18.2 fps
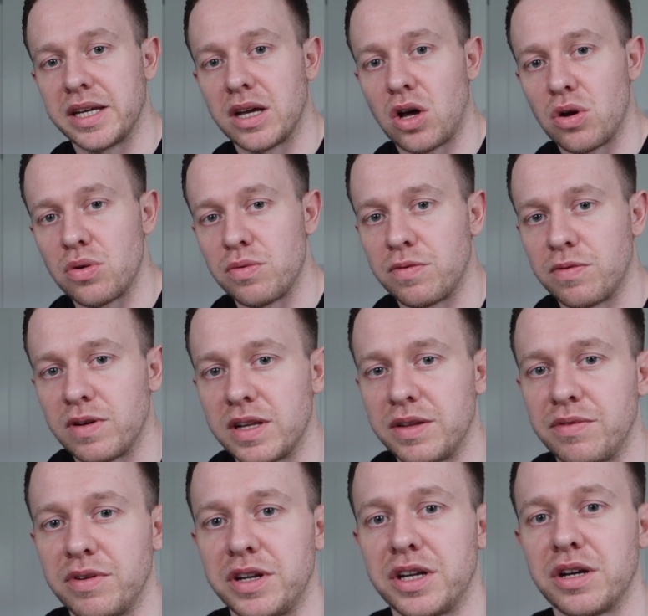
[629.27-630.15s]

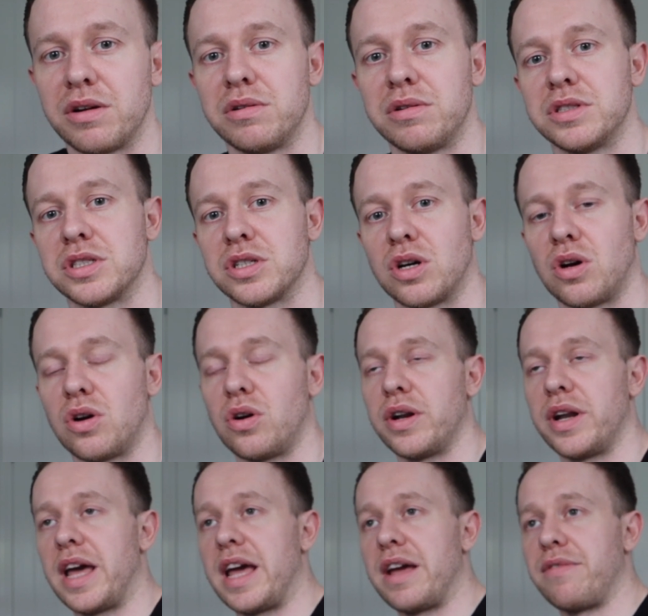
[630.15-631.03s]
hopefully videos
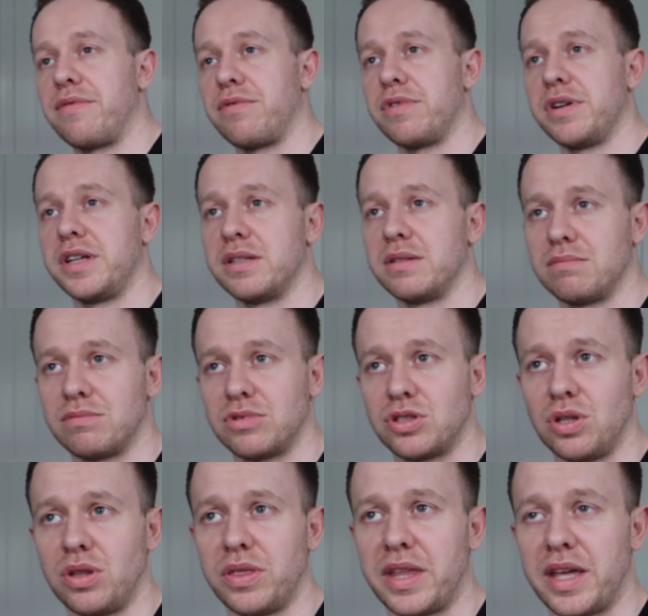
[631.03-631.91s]
on every
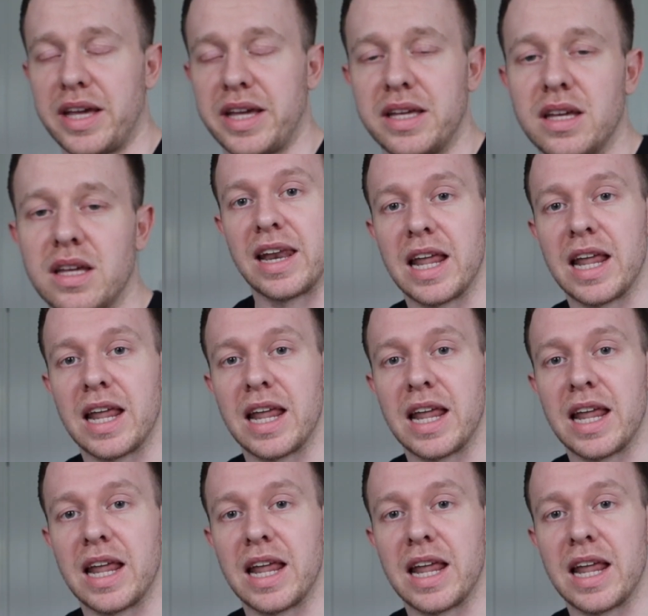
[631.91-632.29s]
Sunday.